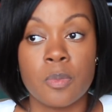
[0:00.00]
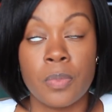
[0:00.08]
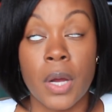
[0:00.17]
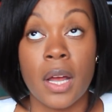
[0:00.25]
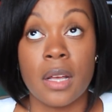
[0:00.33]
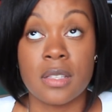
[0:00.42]

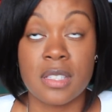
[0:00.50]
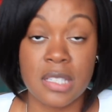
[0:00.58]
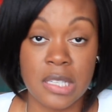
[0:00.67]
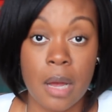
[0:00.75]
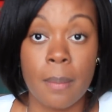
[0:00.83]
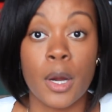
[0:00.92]
uh,
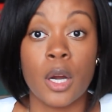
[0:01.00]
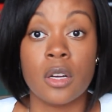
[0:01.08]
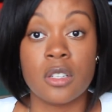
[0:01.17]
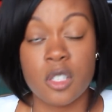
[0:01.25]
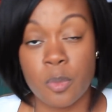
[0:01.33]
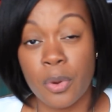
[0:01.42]

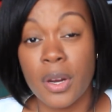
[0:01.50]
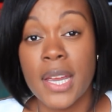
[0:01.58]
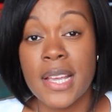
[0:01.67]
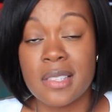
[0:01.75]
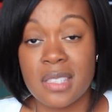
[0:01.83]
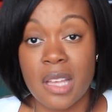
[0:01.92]
summer,
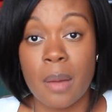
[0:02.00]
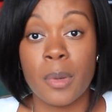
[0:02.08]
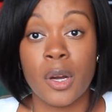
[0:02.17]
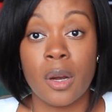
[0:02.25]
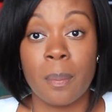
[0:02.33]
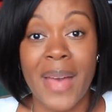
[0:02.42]
spring,
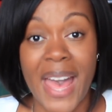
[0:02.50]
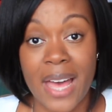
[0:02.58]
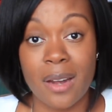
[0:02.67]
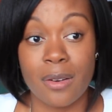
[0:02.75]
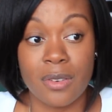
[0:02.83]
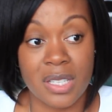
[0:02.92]
summer
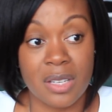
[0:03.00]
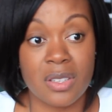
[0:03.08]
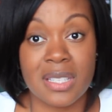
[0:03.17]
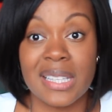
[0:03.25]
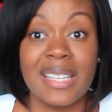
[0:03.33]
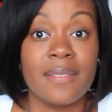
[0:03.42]
patterns or
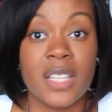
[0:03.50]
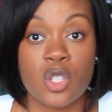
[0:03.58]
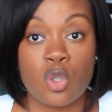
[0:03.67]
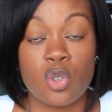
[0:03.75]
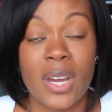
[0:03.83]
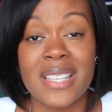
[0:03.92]

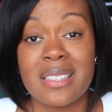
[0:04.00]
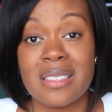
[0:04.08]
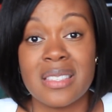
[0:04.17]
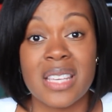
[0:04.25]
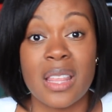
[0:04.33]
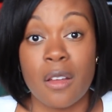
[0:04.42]
sleeveless
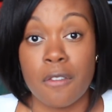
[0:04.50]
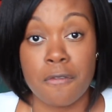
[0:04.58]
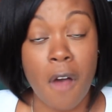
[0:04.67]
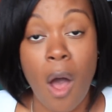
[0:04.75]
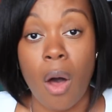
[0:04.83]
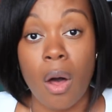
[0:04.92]
dresses in the
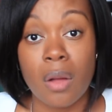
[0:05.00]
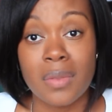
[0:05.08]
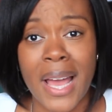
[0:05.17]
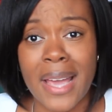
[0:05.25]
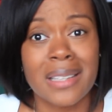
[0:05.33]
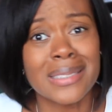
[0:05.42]
fall.
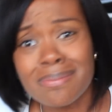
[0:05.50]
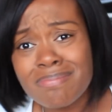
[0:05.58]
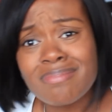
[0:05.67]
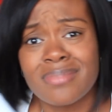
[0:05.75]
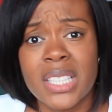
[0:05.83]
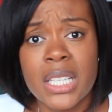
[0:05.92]
Like,
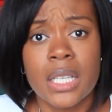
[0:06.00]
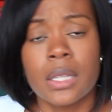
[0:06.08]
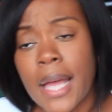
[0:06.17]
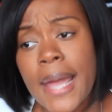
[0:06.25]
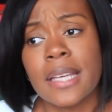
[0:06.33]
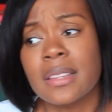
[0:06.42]

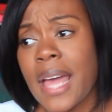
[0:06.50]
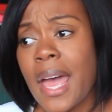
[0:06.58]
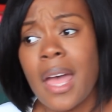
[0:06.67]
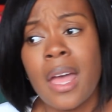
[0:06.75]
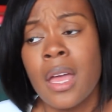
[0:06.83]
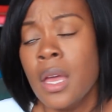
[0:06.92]
like
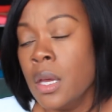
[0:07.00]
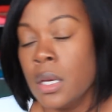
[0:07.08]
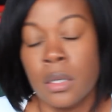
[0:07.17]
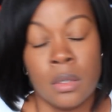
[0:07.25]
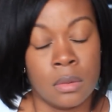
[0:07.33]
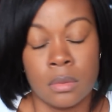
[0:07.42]
that,
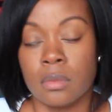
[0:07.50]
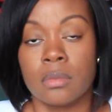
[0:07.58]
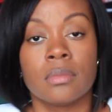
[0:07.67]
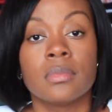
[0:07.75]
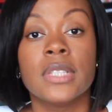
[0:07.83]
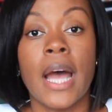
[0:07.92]

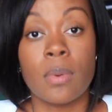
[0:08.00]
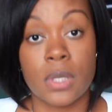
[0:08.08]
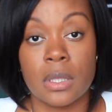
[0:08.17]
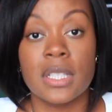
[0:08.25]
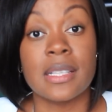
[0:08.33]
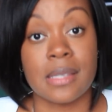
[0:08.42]

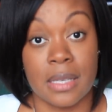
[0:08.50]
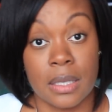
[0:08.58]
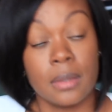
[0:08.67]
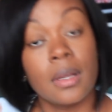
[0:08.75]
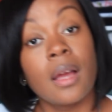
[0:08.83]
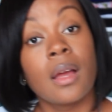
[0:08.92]
that, listen,
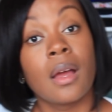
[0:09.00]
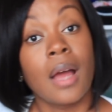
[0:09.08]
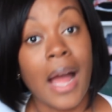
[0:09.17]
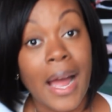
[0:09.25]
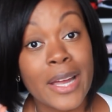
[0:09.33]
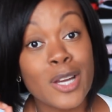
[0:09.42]

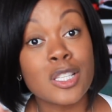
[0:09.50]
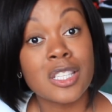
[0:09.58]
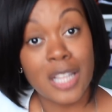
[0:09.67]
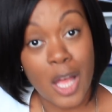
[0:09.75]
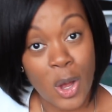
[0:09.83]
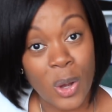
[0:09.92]
hire
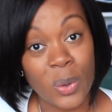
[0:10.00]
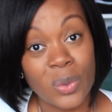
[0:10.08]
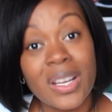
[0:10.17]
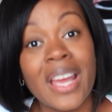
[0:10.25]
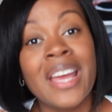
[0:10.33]
slow